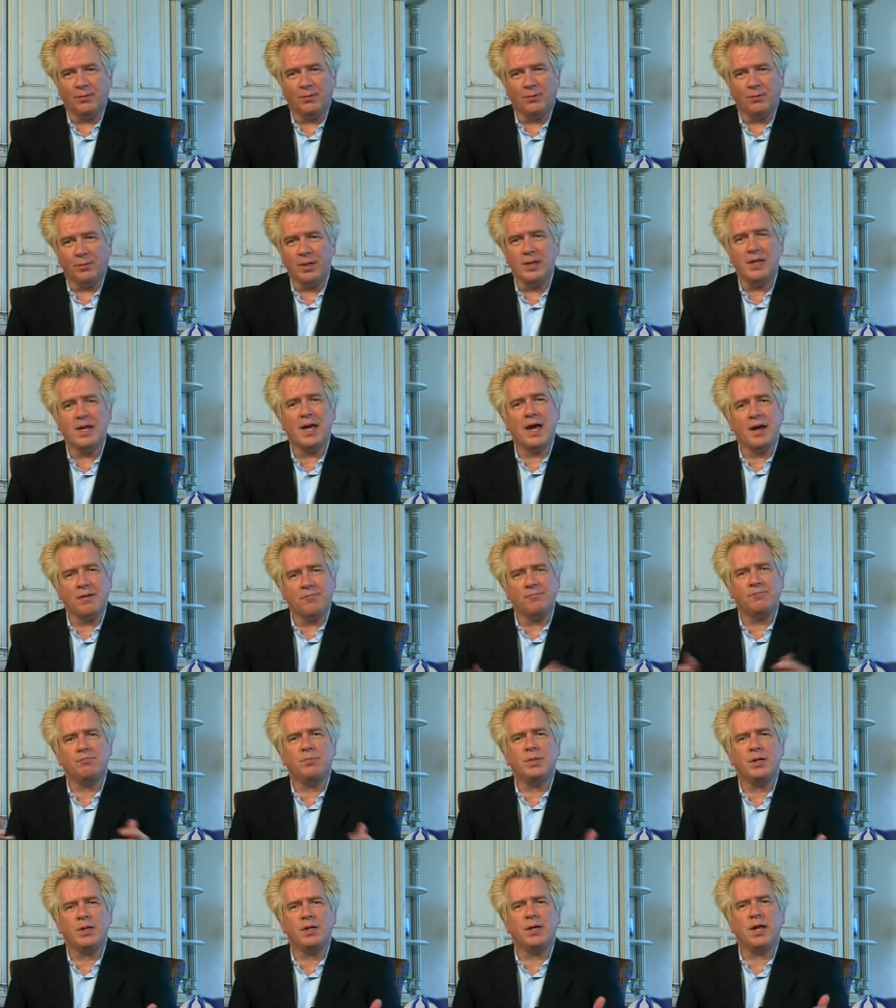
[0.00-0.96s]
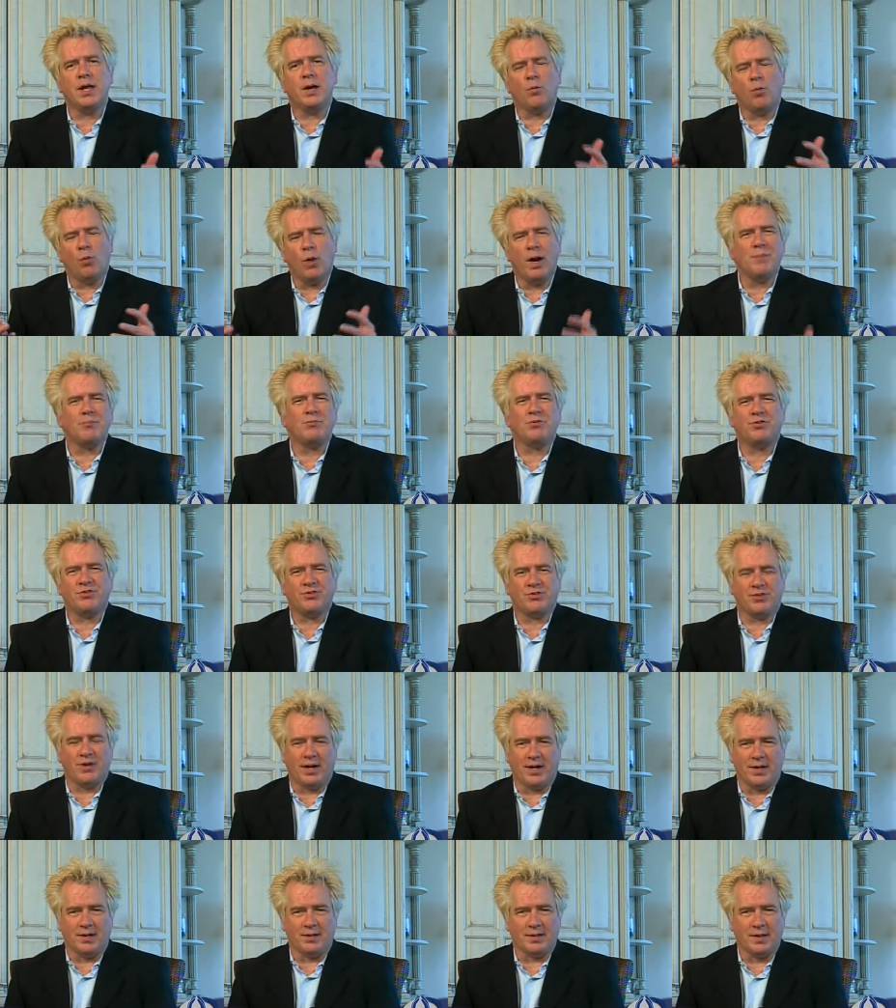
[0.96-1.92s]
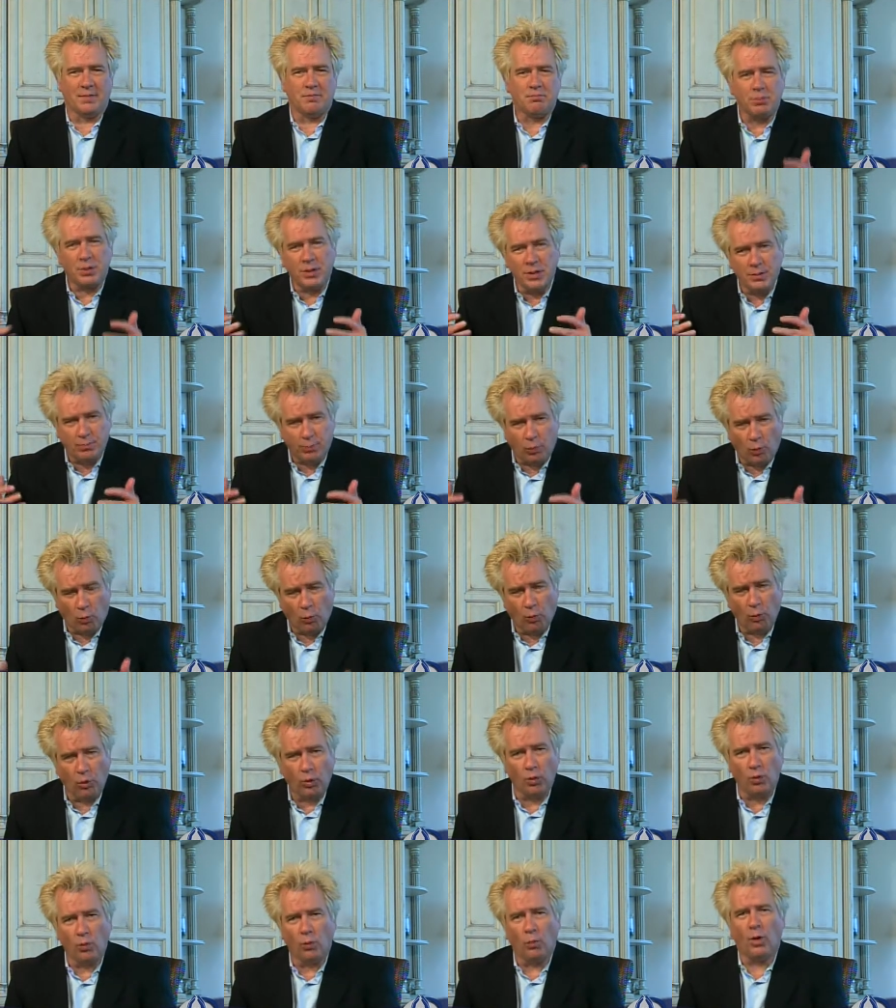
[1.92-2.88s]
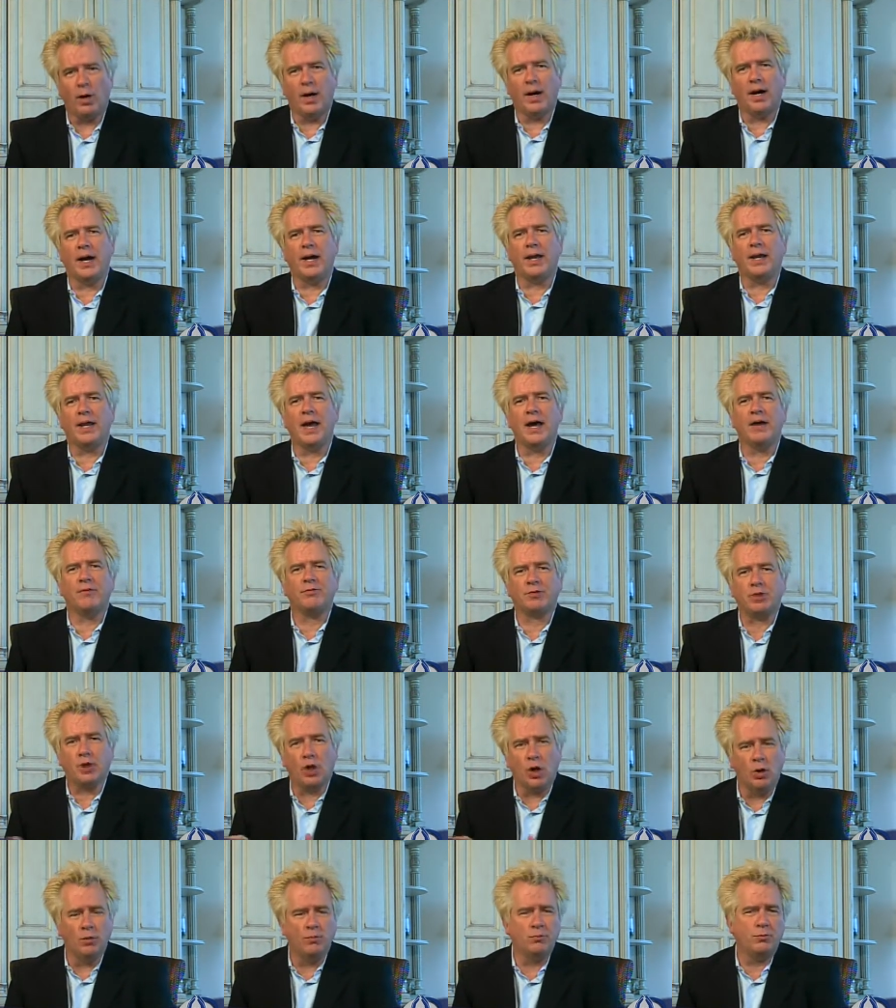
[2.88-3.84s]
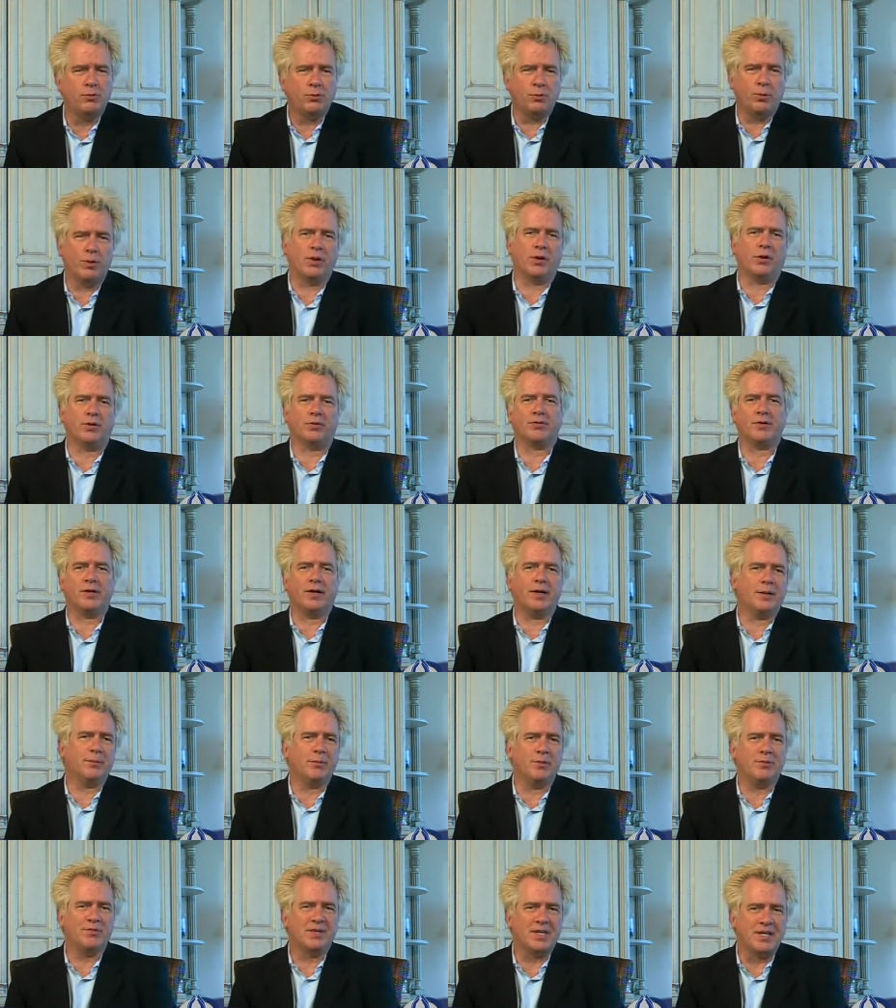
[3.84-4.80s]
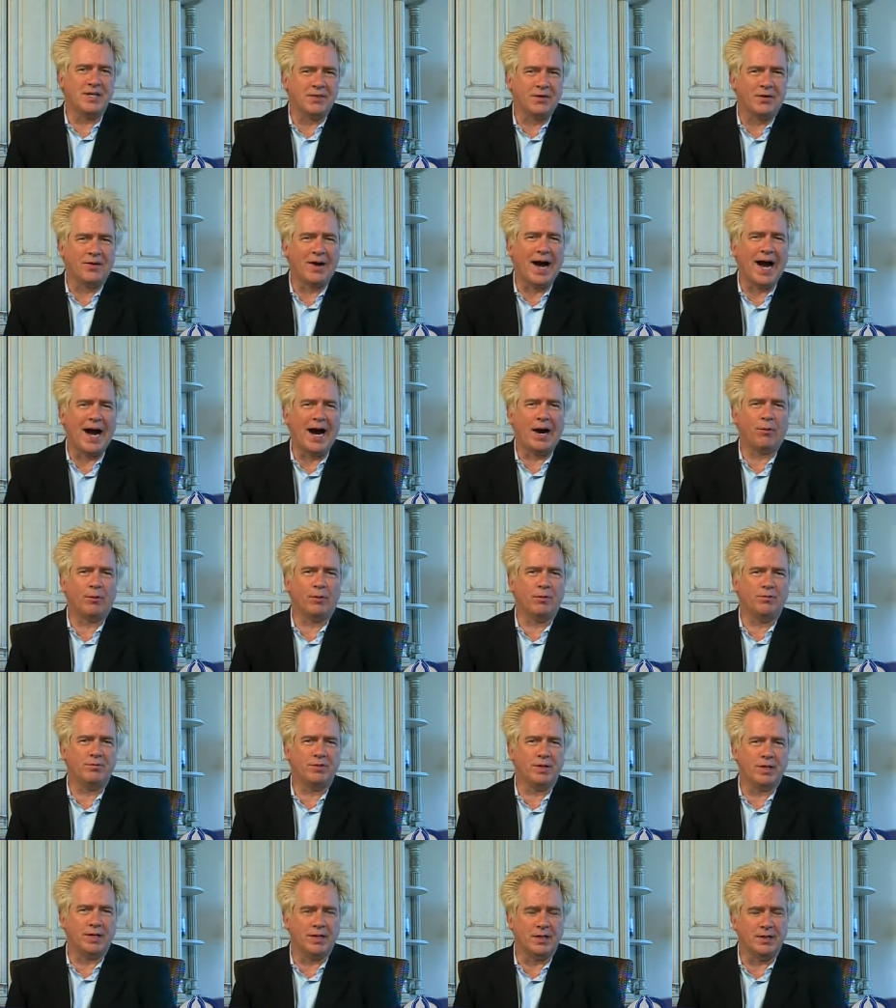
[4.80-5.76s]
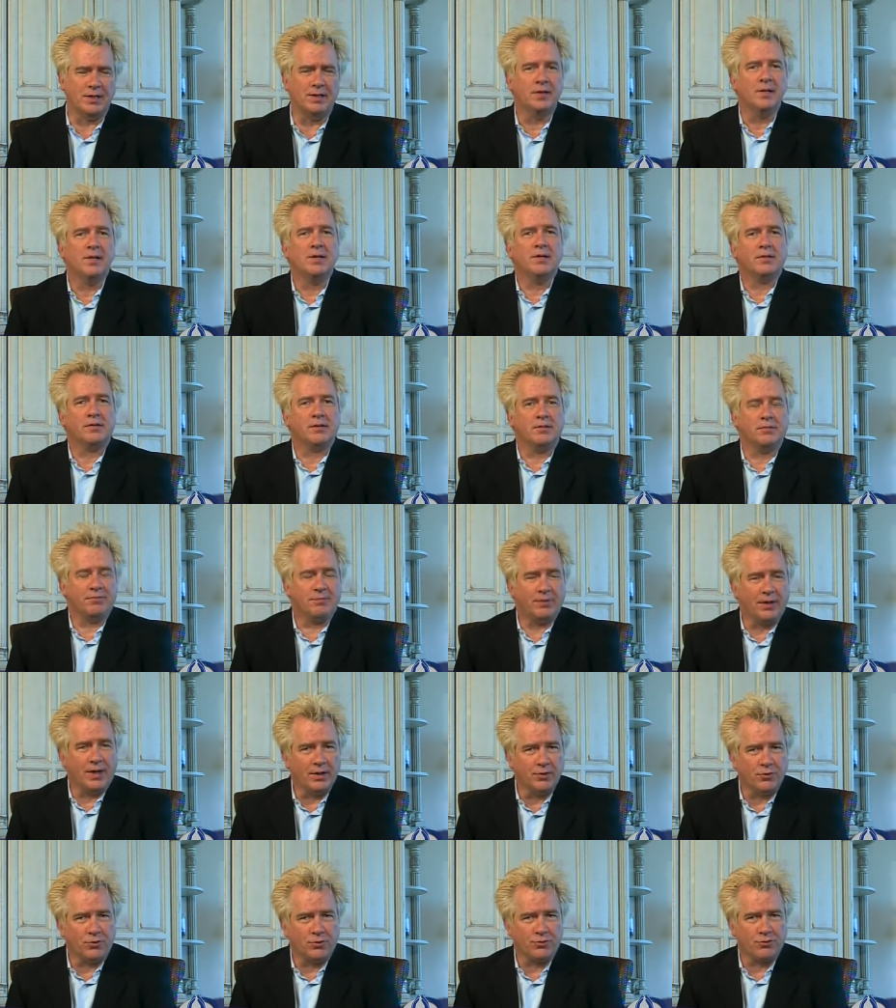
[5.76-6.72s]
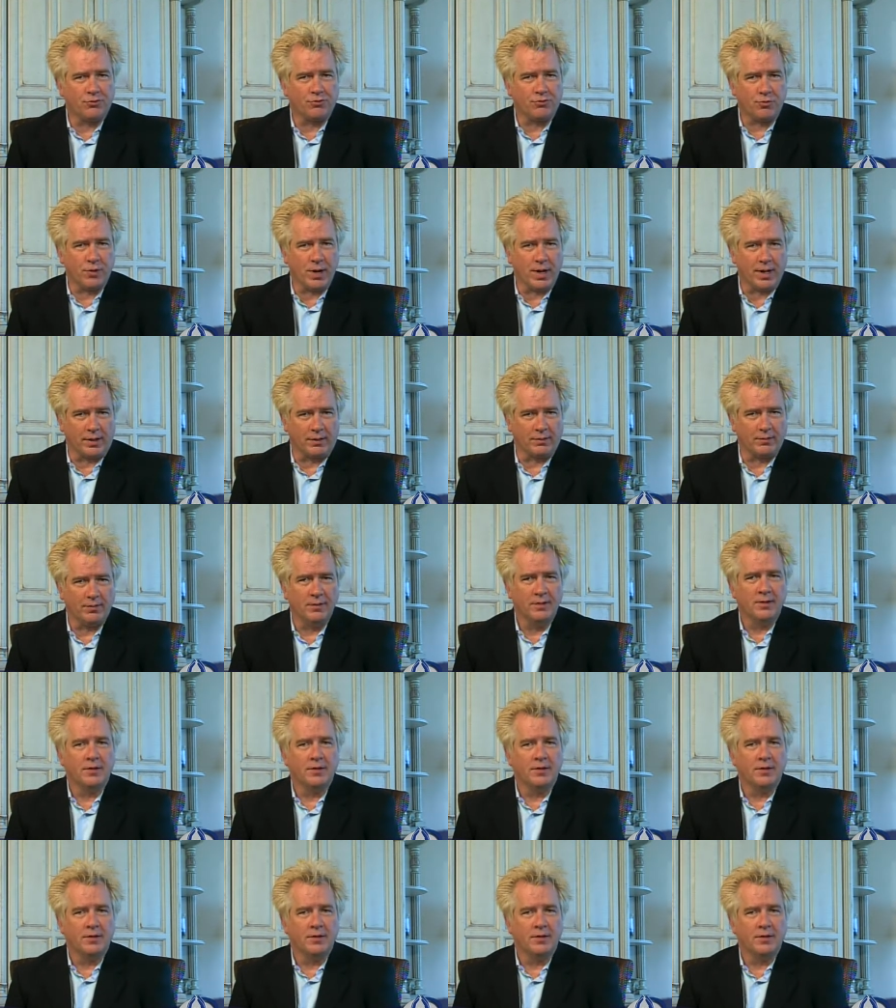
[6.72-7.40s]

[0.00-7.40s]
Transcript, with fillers: we have been a website that people worldwide have come to in their time of need, their hour of need, to find strength,